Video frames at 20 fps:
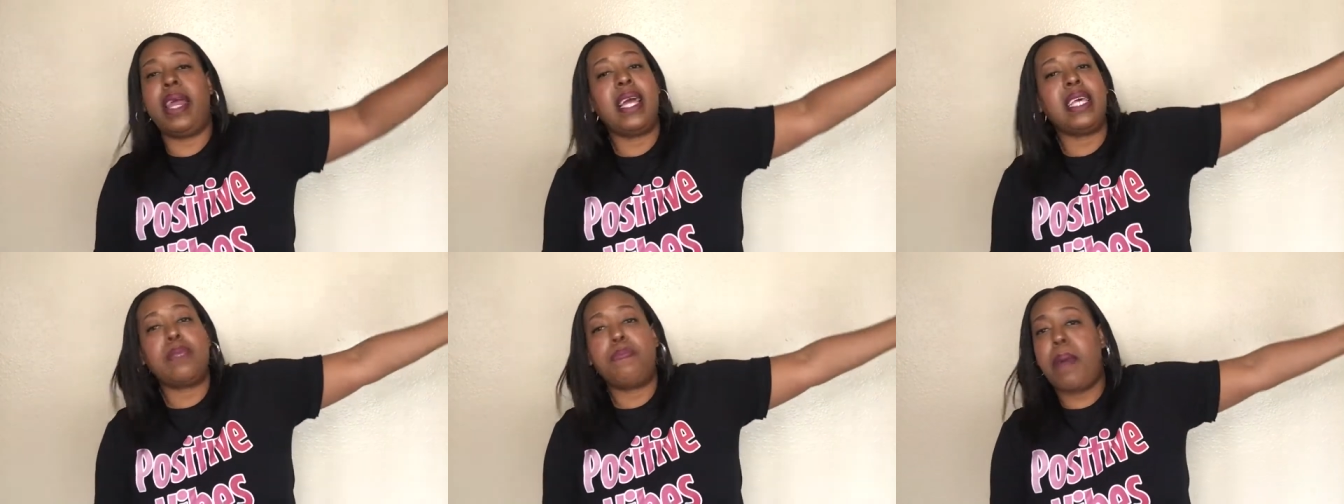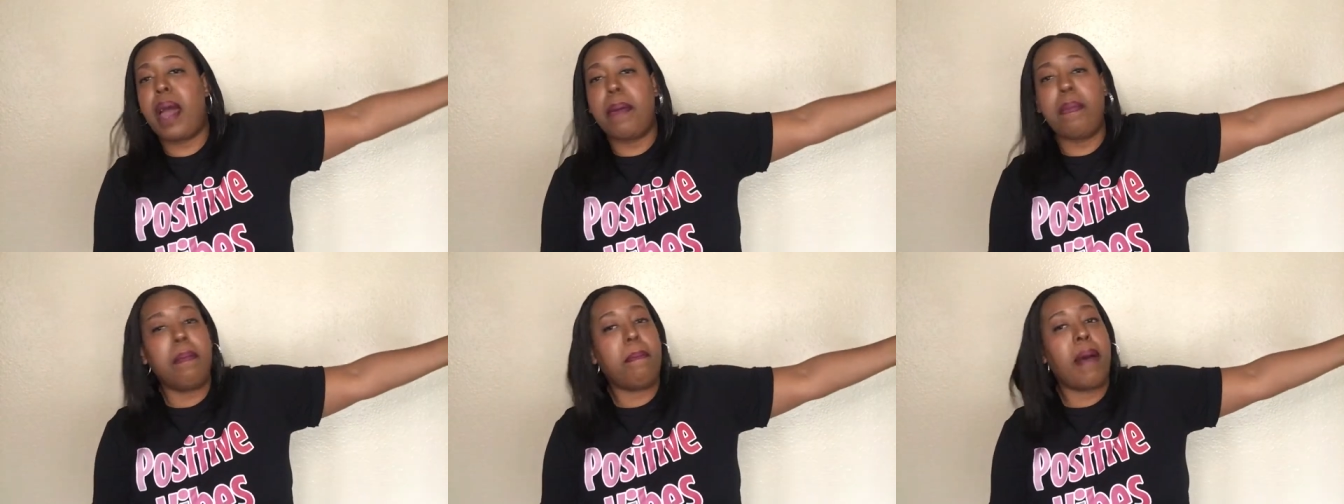his
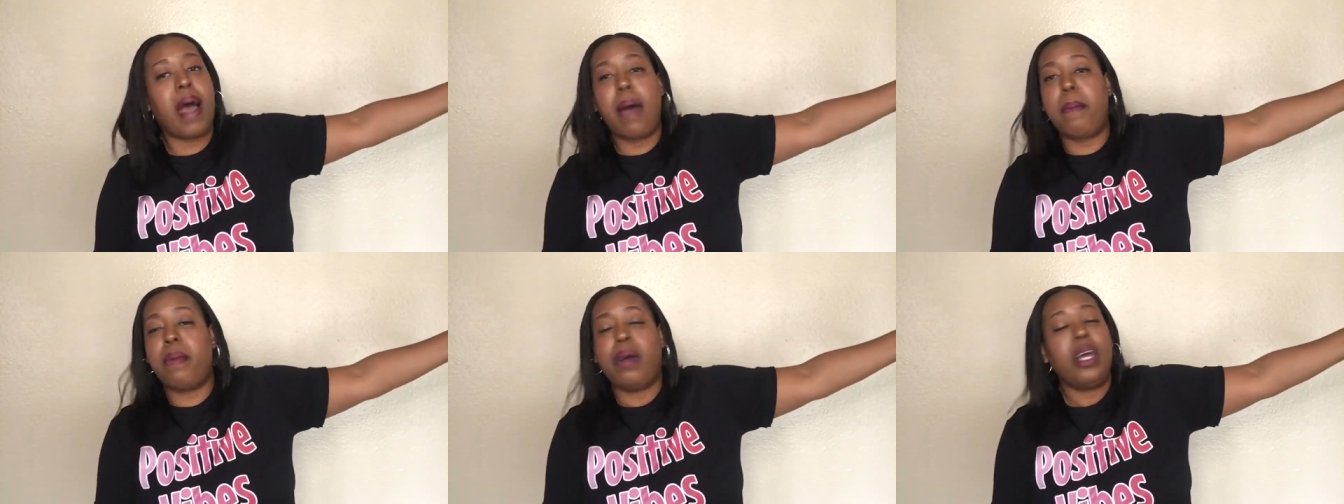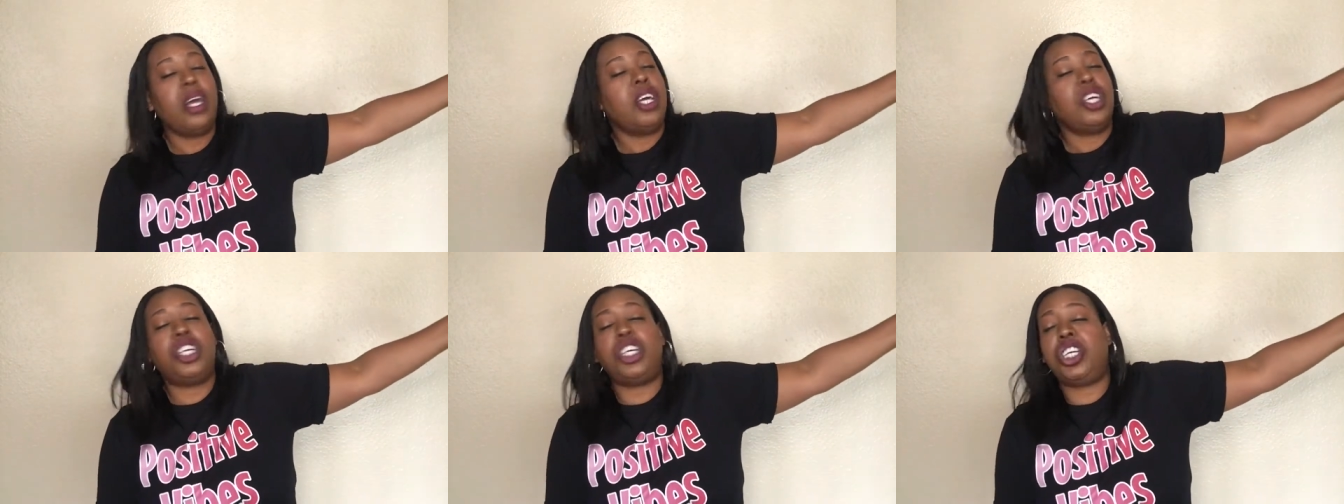baby mama,
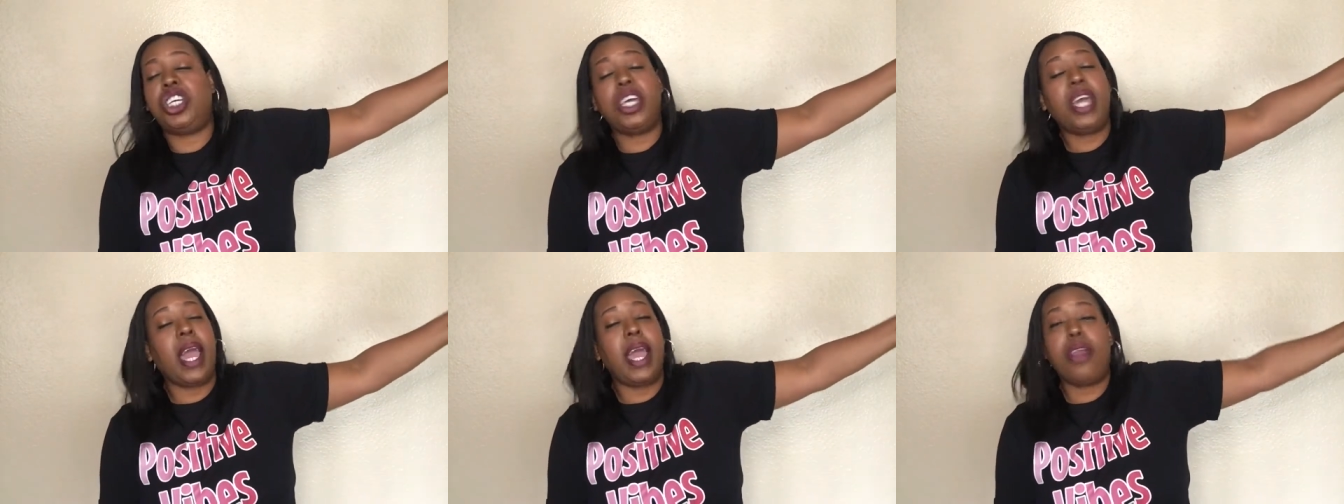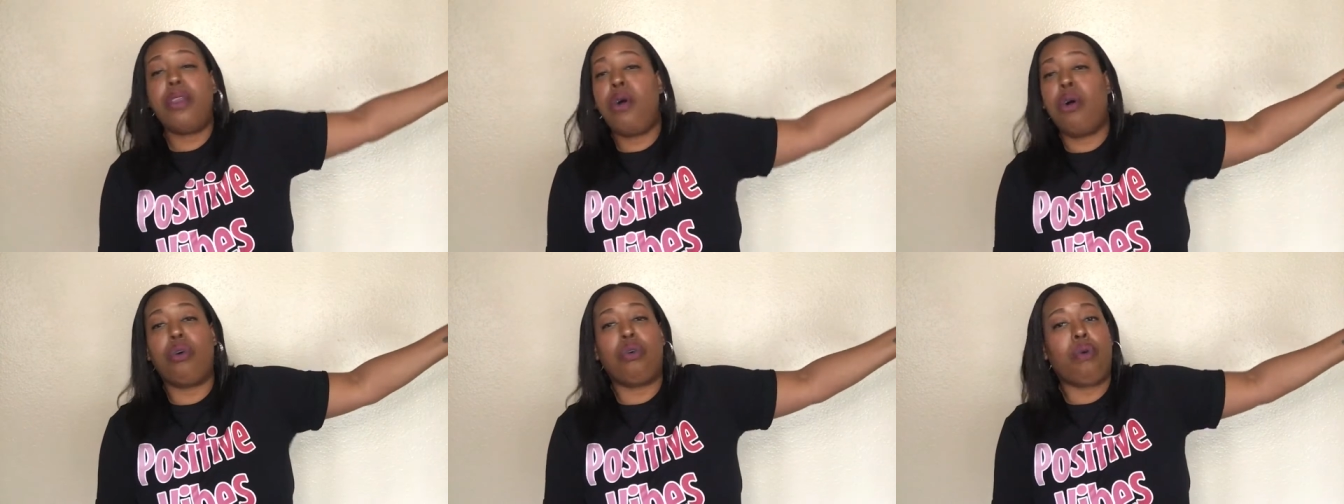she
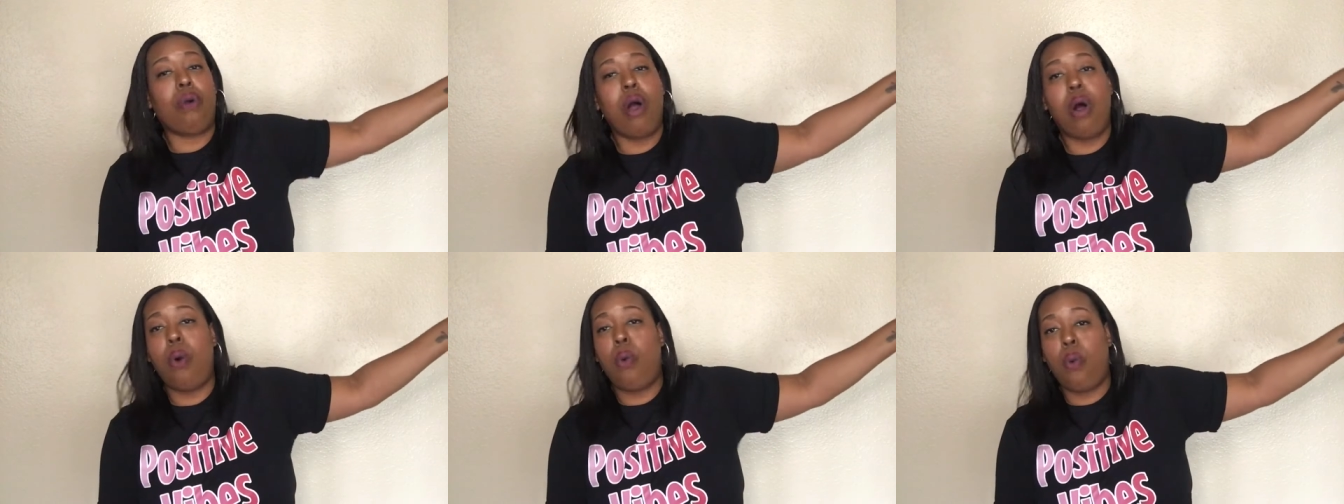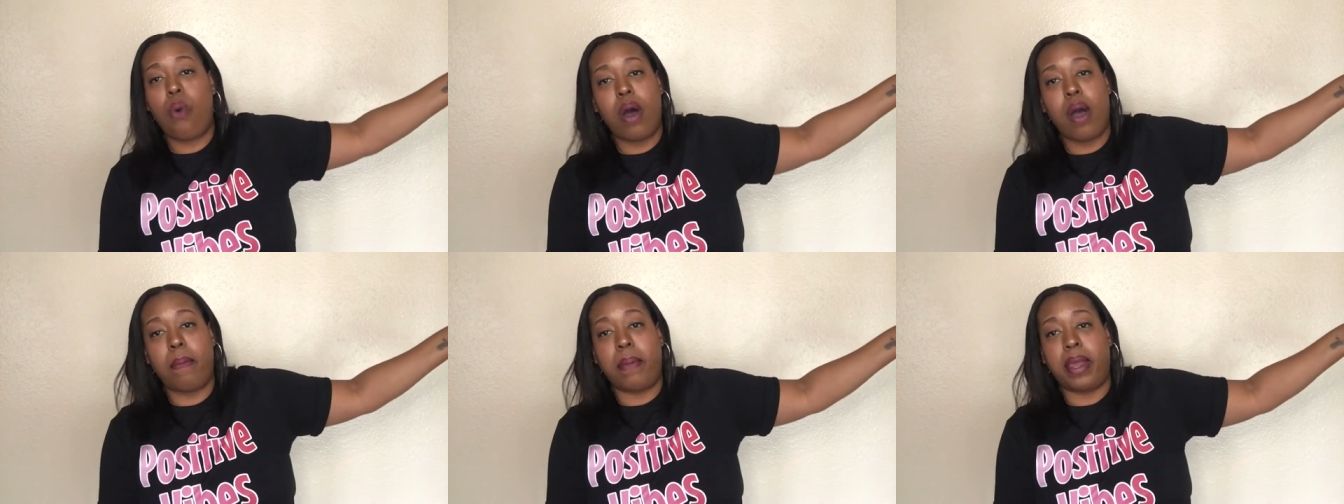ain't no
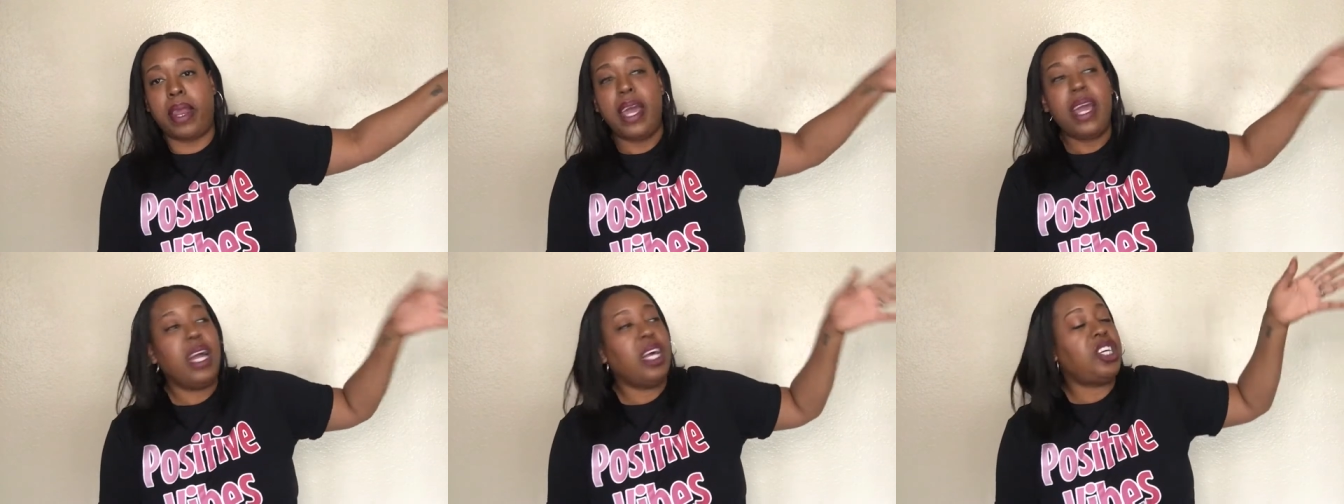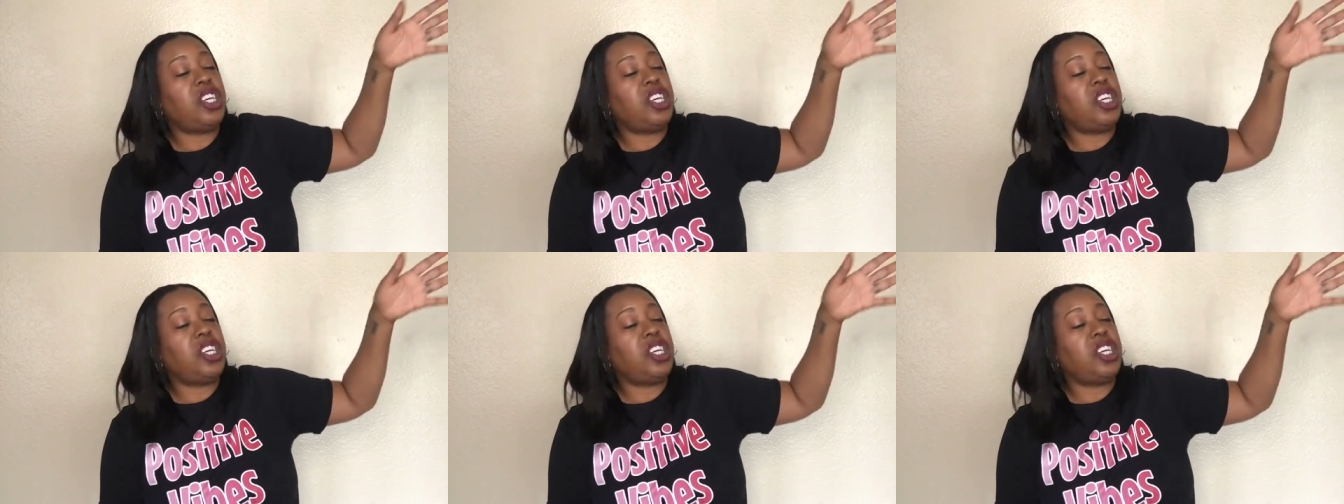grown woman.